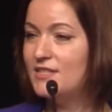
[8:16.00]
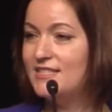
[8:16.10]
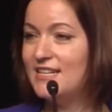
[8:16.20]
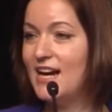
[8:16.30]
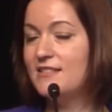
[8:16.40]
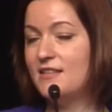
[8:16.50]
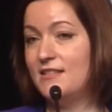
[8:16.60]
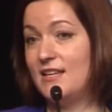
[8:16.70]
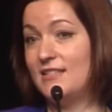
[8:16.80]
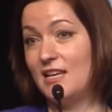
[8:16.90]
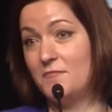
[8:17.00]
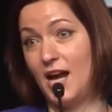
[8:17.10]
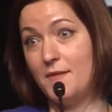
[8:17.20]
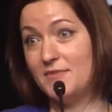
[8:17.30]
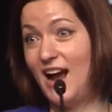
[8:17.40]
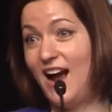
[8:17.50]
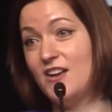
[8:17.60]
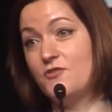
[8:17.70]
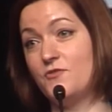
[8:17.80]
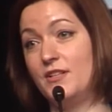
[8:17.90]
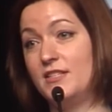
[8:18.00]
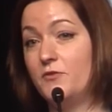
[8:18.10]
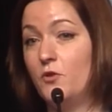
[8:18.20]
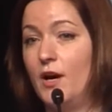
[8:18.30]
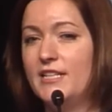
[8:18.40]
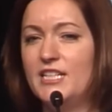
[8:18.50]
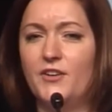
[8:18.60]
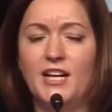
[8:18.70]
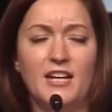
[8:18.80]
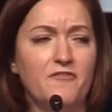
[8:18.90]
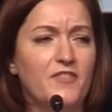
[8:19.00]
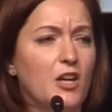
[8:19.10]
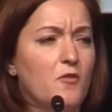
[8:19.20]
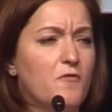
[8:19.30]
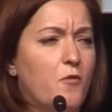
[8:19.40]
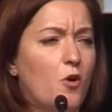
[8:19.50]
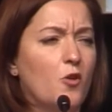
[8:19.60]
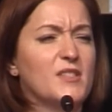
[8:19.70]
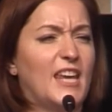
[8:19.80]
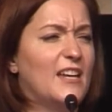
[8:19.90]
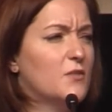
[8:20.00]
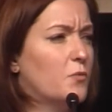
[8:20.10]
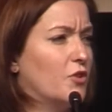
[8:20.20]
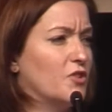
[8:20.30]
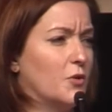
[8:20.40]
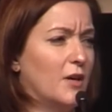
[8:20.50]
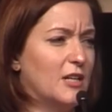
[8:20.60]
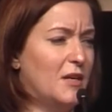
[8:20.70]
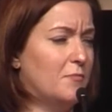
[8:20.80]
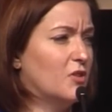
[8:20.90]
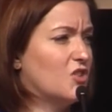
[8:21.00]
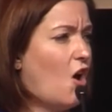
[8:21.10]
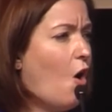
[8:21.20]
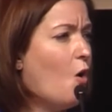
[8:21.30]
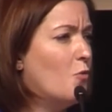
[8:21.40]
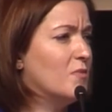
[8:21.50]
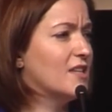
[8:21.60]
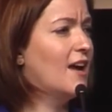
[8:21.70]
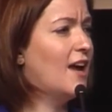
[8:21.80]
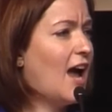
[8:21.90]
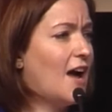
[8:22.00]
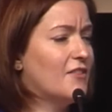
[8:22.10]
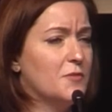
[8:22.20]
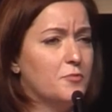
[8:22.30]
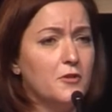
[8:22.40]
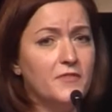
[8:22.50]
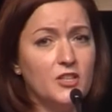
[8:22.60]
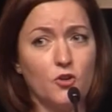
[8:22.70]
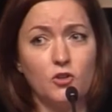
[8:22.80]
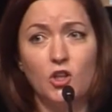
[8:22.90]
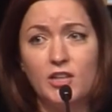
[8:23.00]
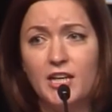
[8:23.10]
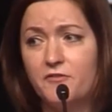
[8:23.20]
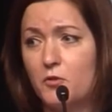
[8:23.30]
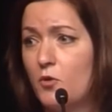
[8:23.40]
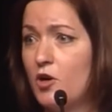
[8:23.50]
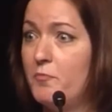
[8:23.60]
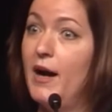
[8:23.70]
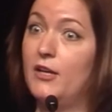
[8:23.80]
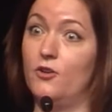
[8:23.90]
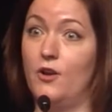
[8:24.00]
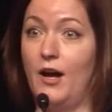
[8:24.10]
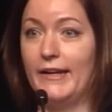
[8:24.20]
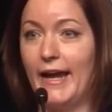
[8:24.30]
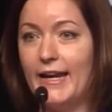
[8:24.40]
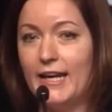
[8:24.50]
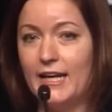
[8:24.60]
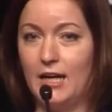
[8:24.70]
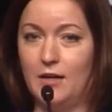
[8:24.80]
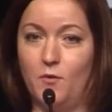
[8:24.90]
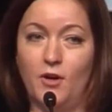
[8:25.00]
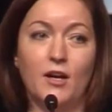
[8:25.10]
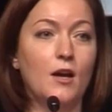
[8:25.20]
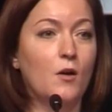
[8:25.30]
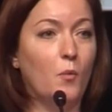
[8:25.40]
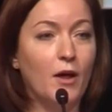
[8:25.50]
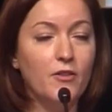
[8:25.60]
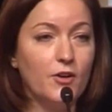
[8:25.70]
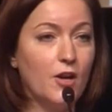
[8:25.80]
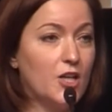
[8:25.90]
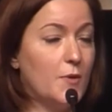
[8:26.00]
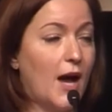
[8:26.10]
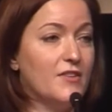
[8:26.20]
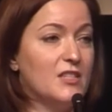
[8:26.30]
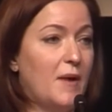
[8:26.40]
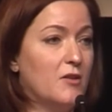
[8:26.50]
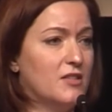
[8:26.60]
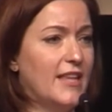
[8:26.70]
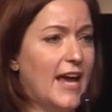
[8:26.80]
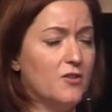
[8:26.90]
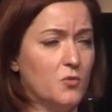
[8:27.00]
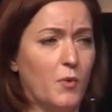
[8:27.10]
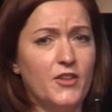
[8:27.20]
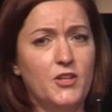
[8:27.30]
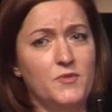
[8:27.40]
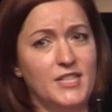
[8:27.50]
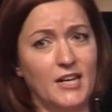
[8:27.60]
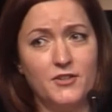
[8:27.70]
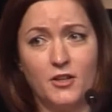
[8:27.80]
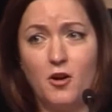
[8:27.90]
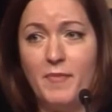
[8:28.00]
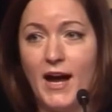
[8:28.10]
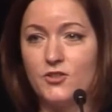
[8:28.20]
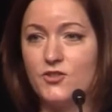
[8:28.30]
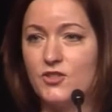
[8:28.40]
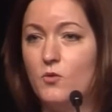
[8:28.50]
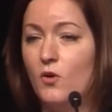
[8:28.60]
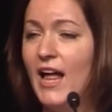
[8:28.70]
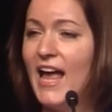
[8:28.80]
dozens and sometimes hundreds of criteria to fill out forms, caseworkers going to people's homes, having to prove that you're looking for work but you're not getting any work, whether or not you have a spouse in the house, whether you dared to go back to school,